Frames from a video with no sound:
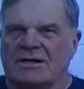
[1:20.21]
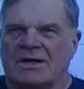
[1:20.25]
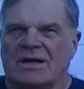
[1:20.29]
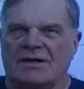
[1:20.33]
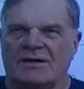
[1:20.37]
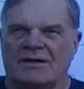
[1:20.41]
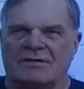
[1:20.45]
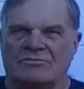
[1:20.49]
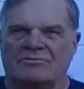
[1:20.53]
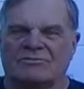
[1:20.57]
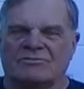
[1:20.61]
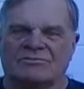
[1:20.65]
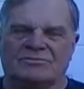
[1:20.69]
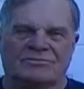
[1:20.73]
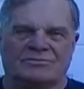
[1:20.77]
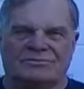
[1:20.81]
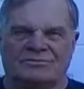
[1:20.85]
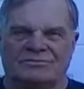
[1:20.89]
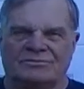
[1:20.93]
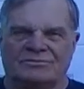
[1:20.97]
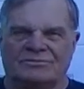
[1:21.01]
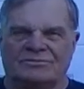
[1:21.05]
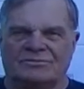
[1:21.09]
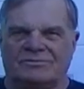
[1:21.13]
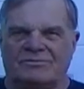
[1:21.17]
kind
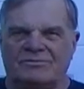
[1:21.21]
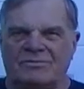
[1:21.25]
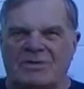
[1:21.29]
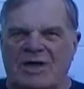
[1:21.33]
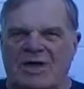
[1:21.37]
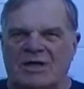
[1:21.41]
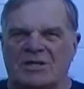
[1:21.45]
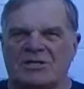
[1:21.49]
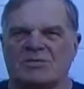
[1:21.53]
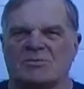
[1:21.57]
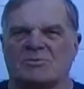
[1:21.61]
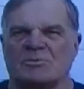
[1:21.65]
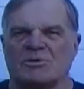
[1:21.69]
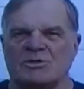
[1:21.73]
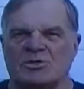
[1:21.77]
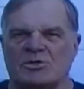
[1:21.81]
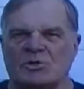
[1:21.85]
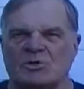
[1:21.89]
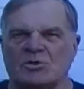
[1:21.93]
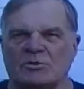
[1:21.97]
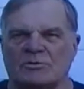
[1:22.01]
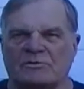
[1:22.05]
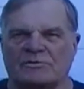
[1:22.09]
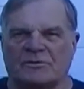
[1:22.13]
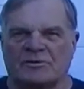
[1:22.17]
of management
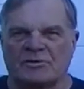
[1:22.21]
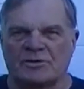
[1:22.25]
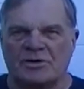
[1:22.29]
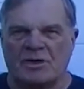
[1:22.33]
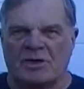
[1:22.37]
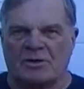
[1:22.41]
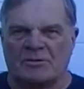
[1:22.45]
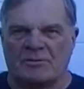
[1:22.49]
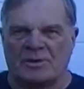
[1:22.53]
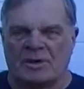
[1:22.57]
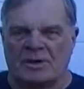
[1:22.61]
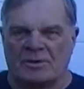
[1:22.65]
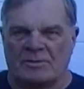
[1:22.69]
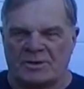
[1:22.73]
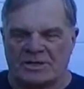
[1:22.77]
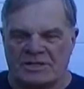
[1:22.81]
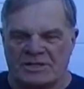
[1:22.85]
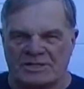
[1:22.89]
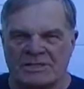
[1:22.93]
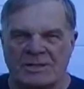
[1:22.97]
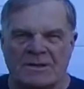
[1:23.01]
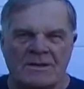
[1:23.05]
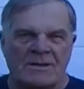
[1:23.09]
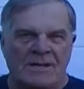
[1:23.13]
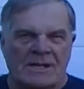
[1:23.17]
tool for young
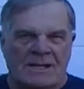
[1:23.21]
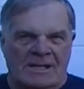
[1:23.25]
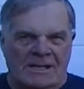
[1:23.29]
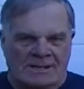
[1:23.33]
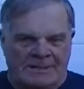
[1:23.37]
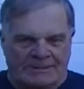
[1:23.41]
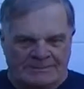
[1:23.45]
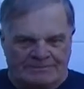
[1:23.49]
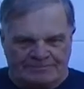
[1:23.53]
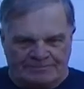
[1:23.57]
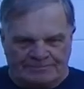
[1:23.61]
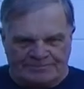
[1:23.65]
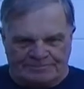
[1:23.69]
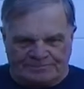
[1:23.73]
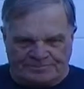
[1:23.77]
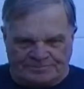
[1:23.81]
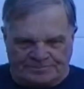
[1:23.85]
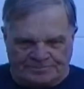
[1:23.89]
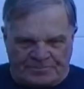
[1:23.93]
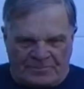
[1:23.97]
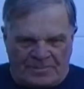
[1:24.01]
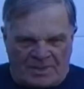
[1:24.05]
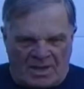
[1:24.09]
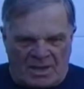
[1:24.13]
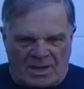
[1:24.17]
puppies.
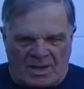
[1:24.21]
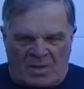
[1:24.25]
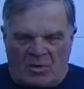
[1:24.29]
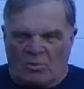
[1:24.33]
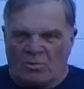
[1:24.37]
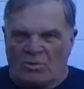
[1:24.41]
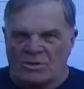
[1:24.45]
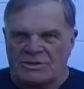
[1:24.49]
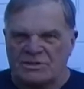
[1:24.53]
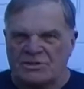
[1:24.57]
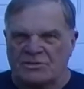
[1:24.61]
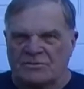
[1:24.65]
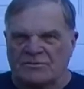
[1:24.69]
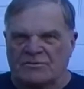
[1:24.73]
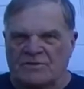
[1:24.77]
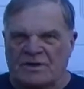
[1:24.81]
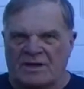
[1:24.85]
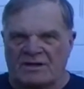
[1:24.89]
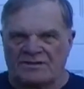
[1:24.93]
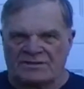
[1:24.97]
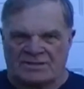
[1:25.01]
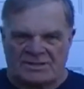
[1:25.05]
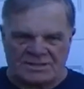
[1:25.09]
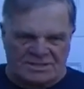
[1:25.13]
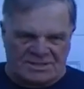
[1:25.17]
Once you've
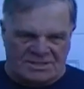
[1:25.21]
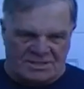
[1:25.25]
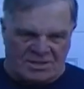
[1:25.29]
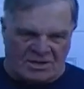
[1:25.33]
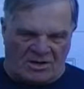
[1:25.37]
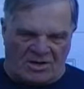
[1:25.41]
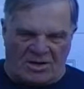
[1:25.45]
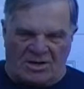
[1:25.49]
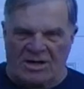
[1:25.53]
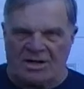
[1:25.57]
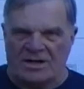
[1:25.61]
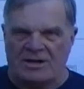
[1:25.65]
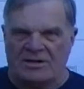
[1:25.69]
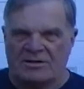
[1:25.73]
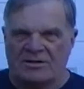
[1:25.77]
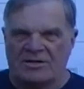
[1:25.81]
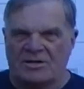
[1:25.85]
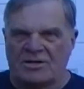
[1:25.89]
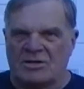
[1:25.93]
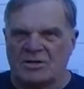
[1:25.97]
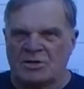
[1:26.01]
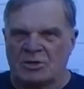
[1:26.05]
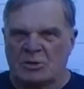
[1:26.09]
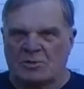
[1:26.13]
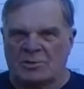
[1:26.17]
got this on
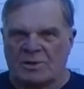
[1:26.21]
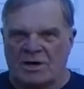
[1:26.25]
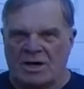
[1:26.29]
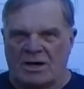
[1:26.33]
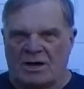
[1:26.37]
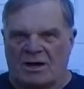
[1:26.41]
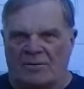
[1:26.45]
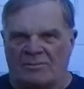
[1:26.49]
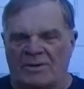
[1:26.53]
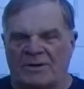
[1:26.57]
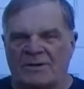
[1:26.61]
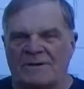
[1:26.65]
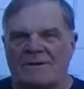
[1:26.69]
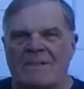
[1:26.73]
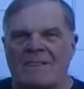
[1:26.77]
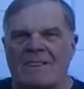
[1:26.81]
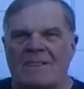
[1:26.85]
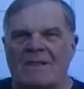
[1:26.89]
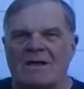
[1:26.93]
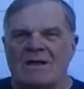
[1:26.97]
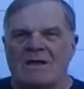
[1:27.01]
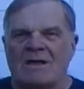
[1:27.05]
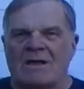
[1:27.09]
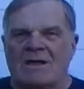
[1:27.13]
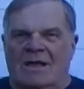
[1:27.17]
your pup
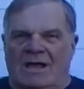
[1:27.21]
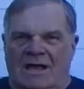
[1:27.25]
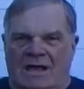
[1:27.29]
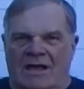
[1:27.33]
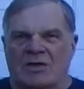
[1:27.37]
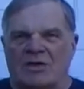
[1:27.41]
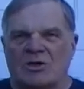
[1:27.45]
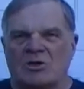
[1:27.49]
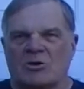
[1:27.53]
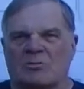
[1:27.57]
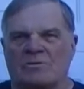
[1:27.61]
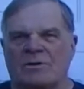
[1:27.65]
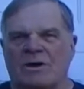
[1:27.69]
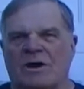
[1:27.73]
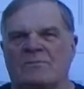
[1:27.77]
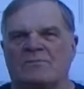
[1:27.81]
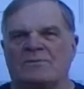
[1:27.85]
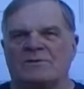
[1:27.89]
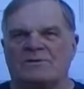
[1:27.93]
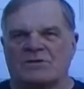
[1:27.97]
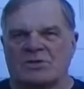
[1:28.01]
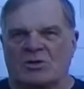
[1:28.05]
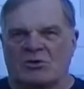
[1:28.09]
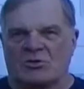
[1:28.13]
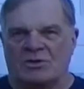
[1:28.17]

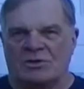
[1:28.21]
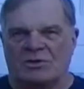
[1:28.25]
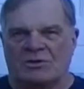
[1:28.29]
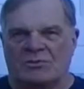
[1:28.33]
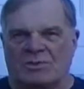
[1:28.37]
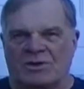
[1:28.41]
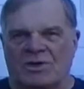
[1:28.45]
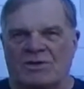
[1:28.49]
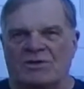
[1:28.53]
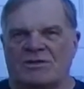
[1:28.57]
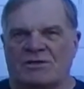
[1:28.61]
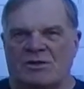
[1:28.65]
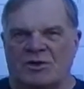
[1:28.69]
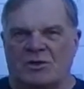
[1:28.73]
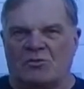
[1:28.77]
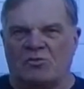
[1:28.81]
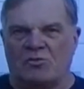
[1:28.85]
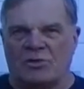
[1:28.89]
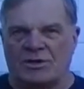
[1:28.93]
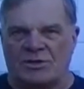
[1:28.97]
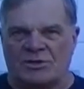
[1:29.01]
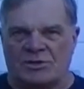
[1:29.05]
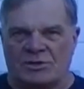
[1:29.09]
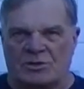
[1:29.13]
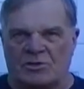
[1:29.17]
is going to be there
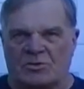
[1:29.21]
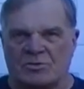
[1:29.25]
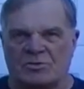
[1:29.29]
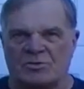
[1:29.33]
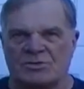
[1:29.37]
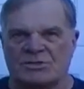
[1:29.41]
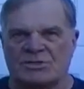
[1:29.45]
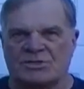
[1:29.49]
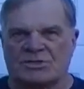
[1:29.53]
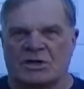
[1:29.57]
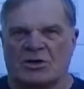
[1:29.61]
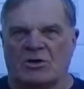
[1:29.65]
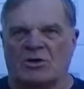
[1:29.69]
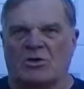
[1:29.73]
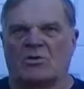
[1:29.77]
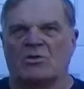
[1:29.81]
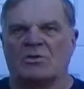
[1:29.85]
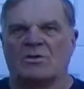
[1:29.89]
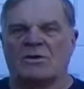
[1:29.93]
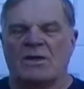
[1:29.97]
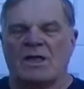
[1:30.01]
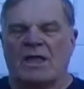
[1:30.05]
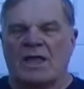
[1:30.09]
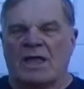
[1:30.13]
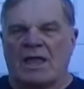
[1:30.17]
with you. So